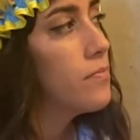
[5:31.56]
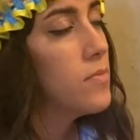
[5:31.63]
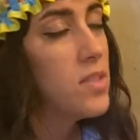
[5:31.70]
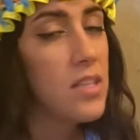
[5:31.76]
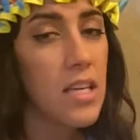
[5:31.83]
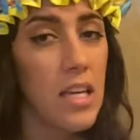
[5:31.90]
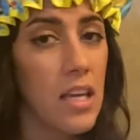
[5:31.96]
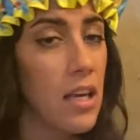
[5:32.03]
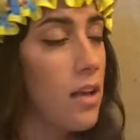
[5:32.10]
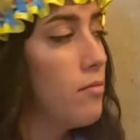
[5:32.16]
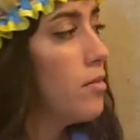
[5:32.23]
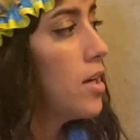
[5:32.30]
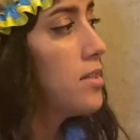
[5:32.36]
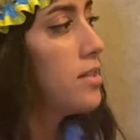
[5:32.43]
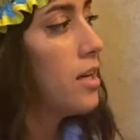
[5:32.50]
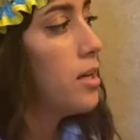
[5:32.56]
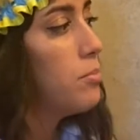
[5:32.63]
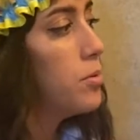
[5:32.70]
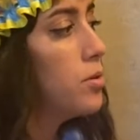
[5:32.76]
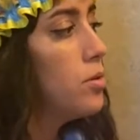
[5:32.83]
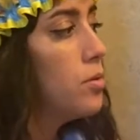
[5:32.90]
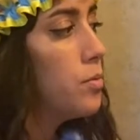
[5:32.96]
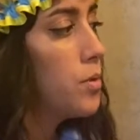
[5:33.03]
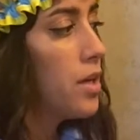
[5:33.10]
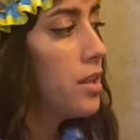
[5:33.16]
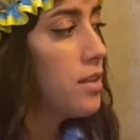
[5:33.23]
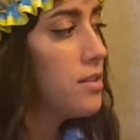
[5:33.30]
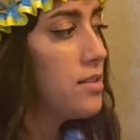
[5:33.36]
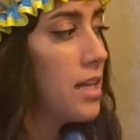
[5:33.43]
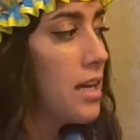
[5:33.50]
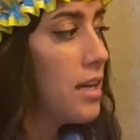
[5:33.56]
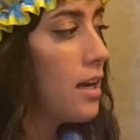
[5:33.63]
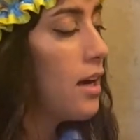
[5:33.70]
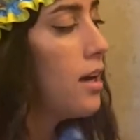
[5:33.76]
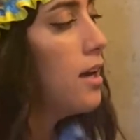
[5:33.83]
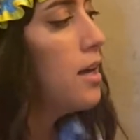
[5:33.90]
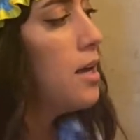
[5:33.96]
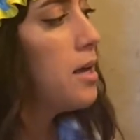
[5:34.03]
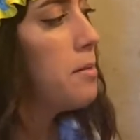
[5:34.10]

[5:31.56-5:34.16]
seeing a table with data,